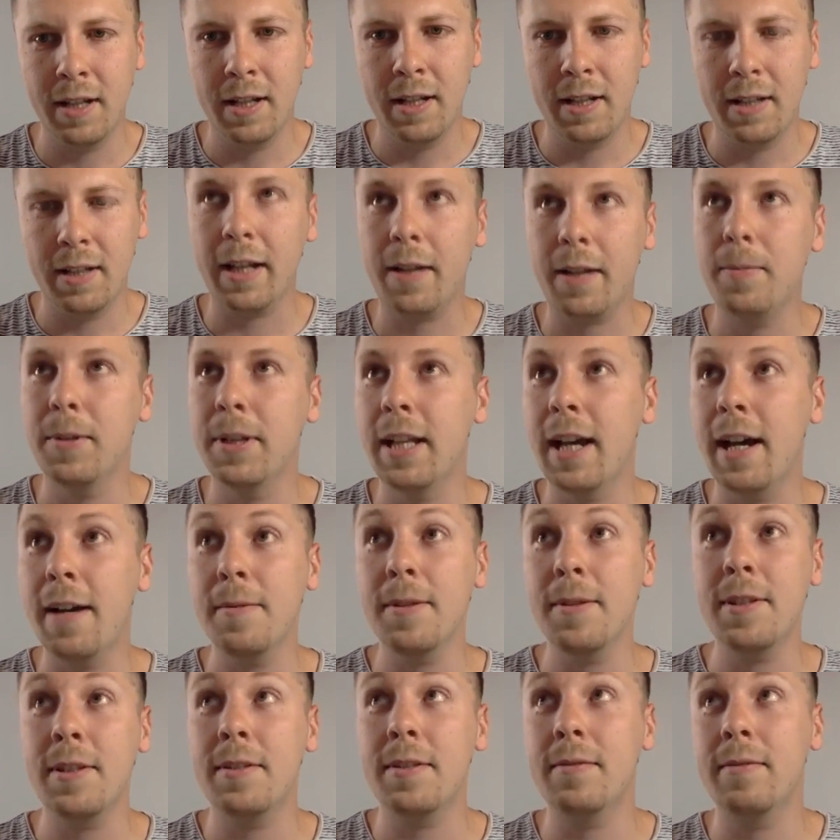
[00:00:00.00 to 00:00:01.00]
Like when I
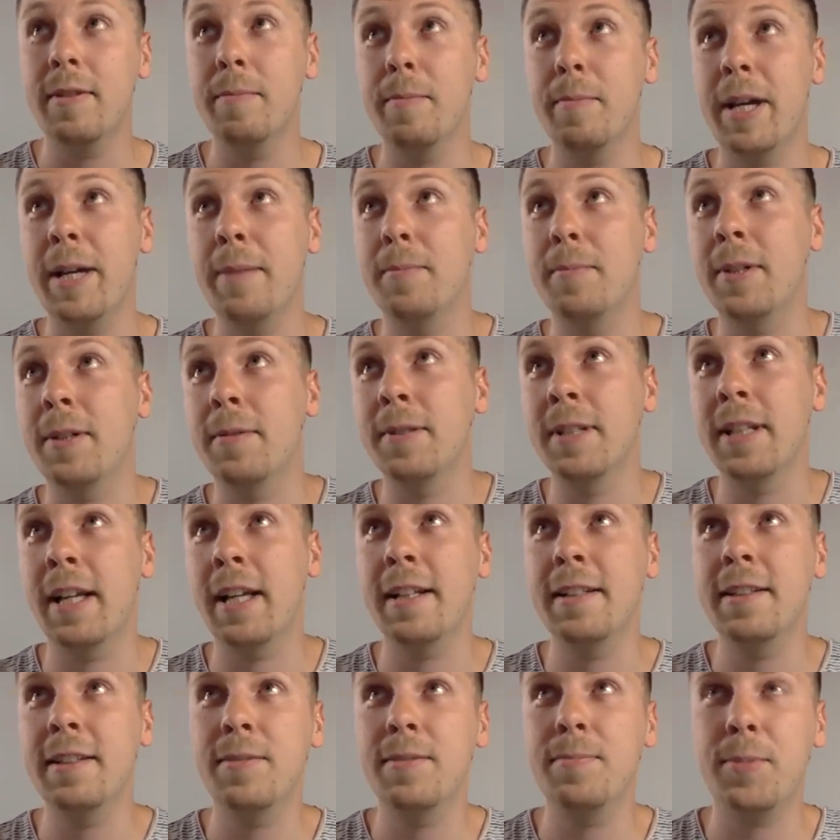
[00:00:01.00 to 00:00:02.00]

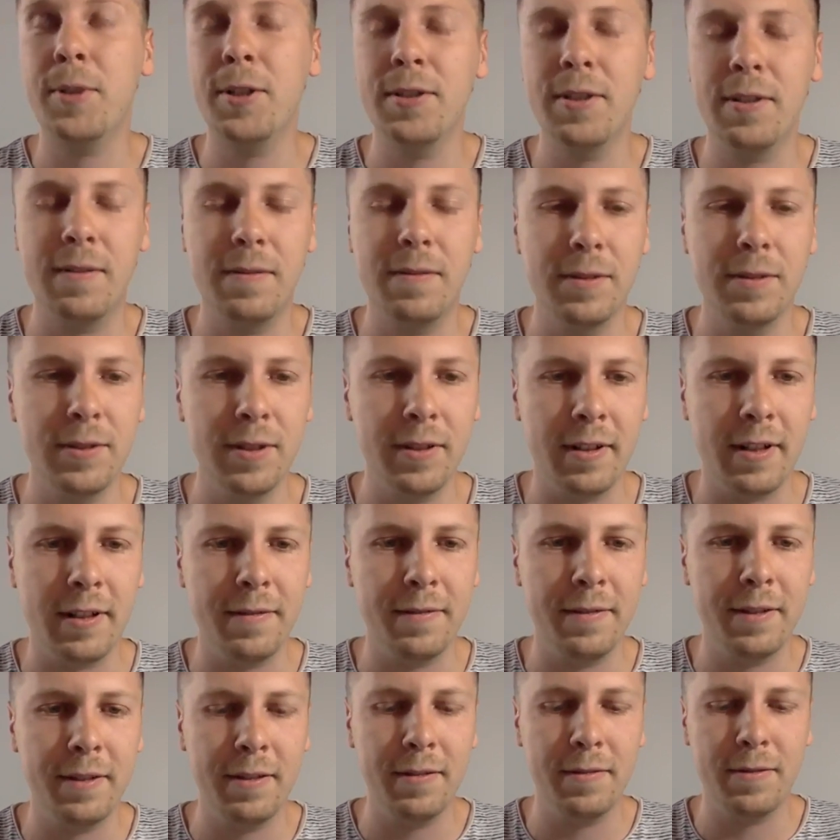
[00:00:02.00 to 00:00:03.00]
did product
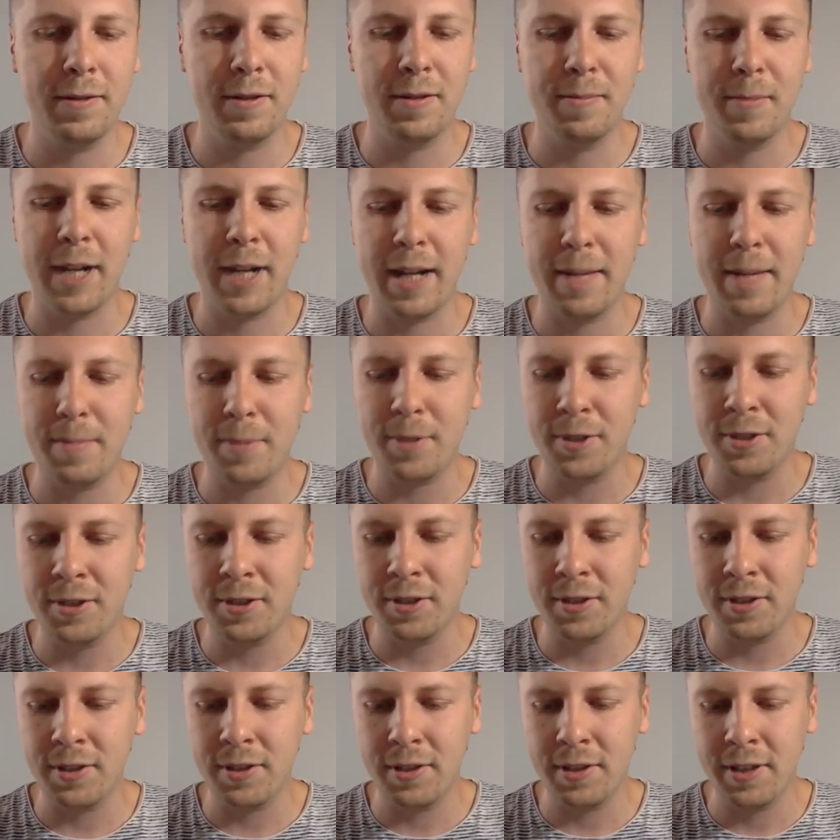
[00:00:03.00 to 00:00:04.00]
photography for my
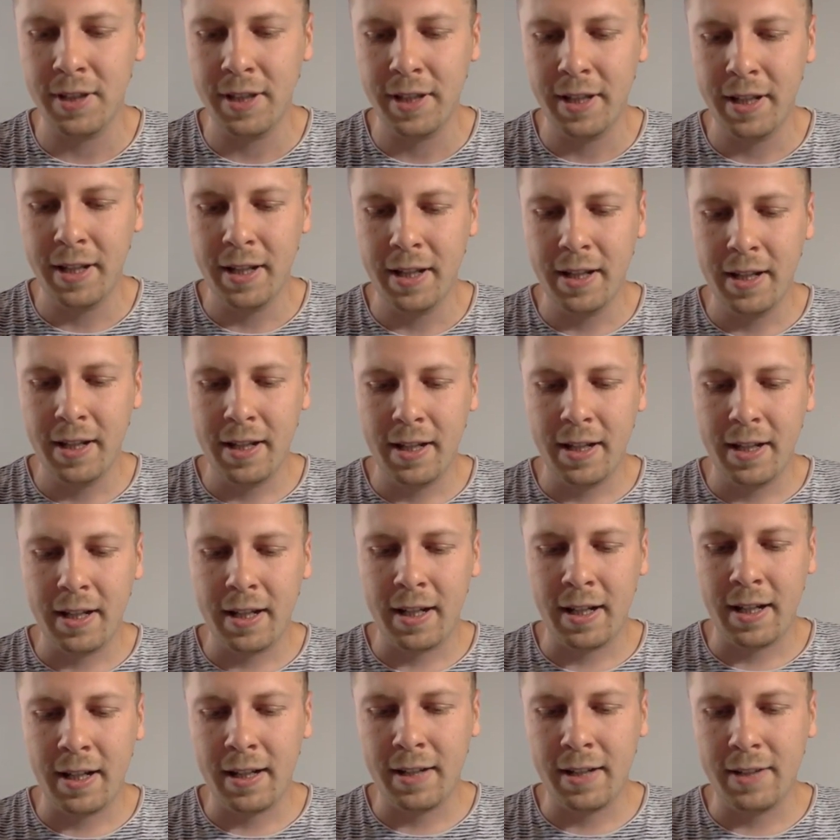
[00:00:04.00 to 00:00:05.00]
product,
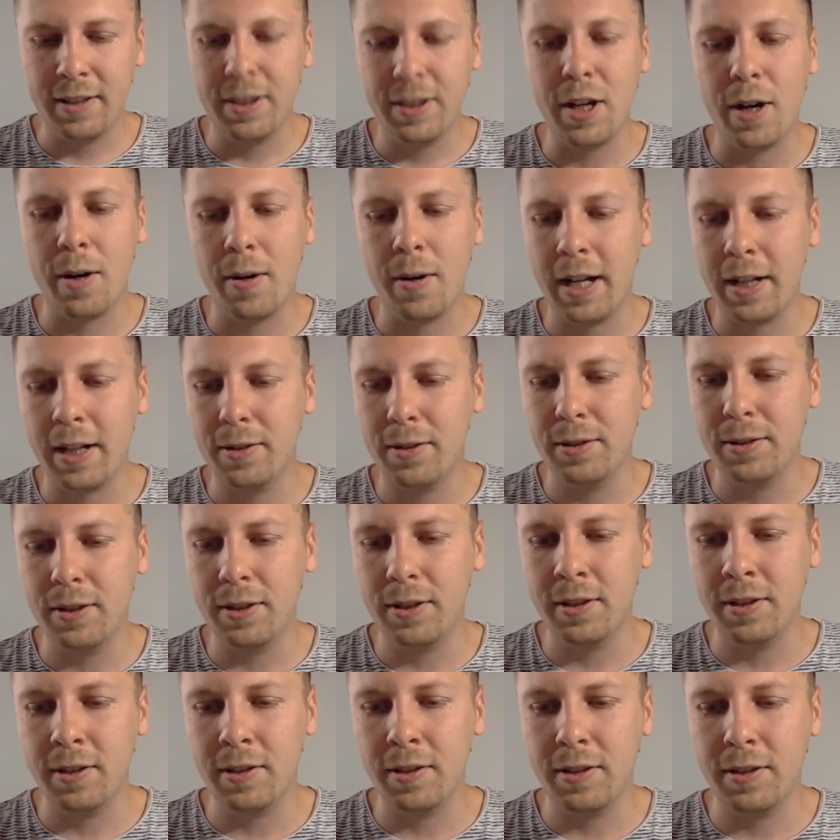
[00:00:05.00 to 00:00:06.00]
I could,
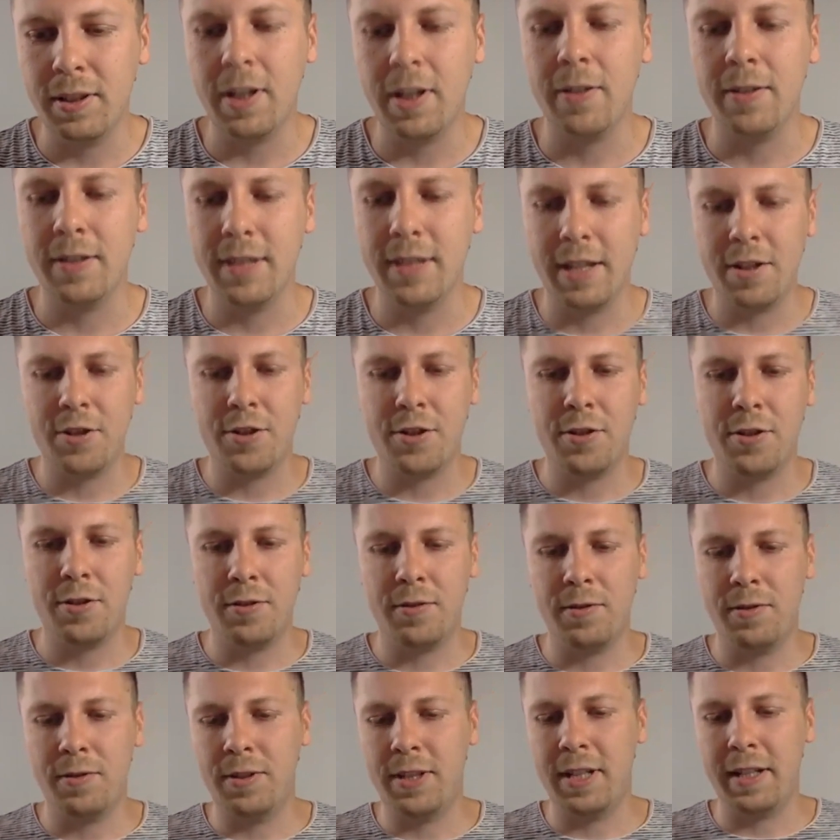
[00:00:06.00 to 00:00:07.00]
they
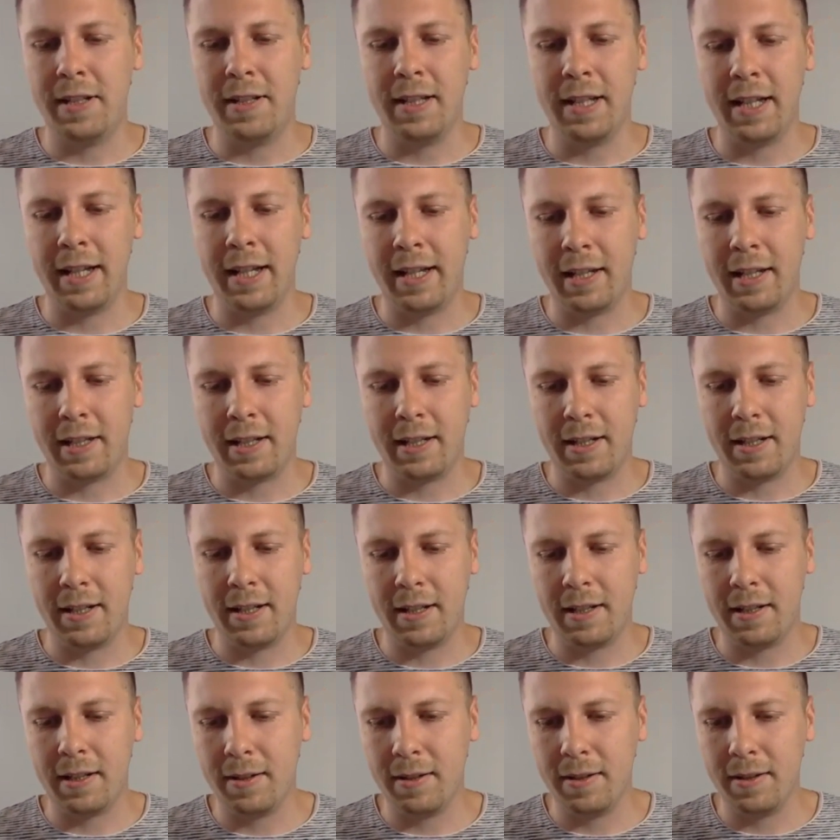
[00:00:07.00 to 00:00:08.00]
did like
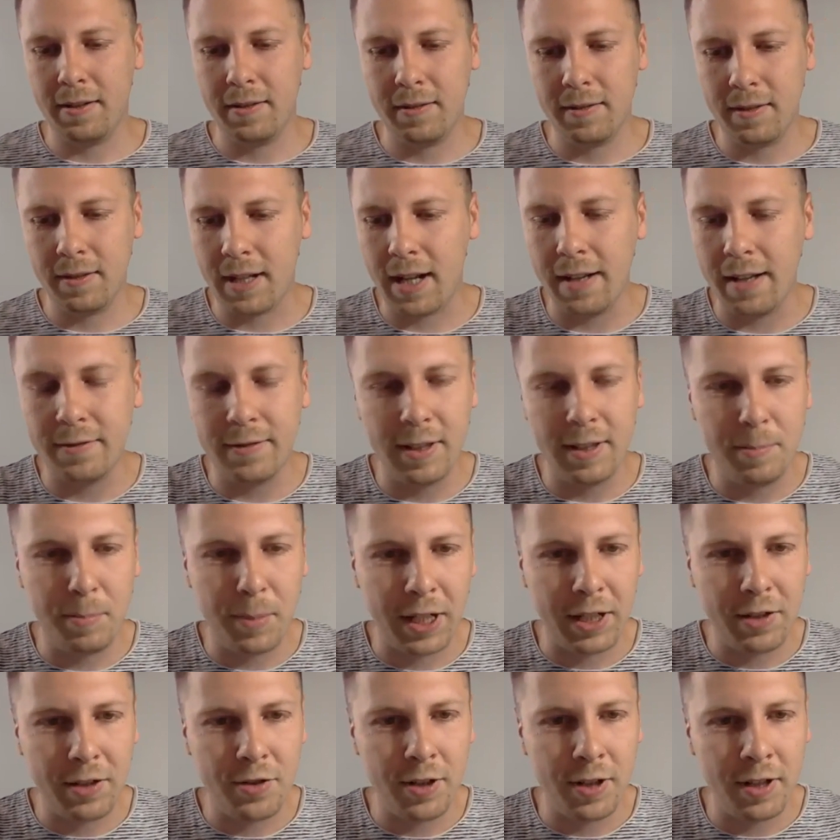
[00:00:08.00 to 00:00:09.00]
100
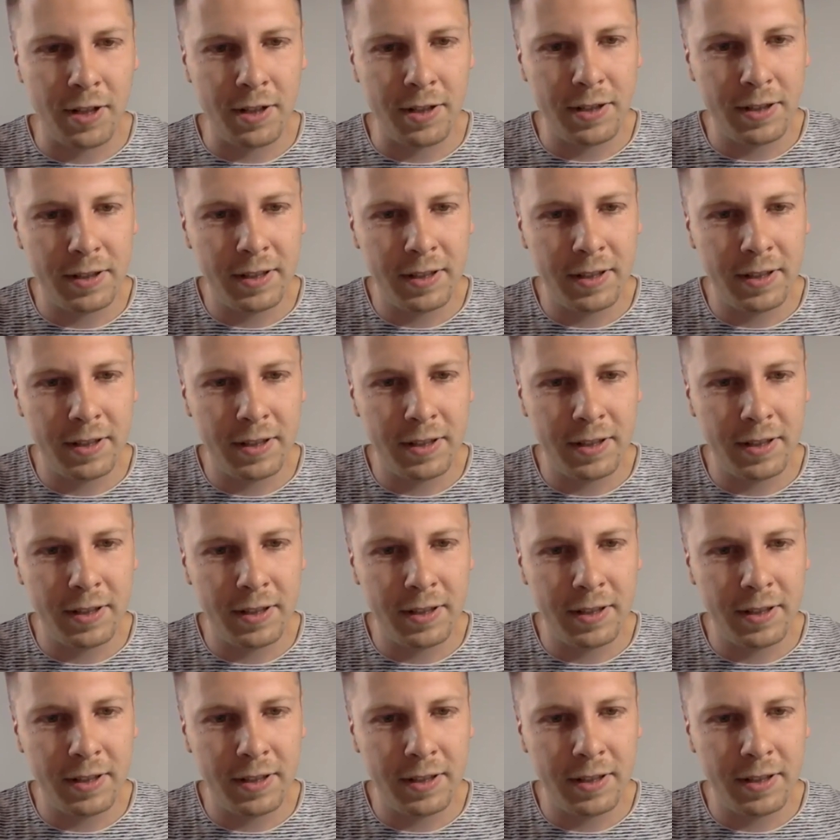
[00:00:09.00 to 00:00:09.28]
pictures.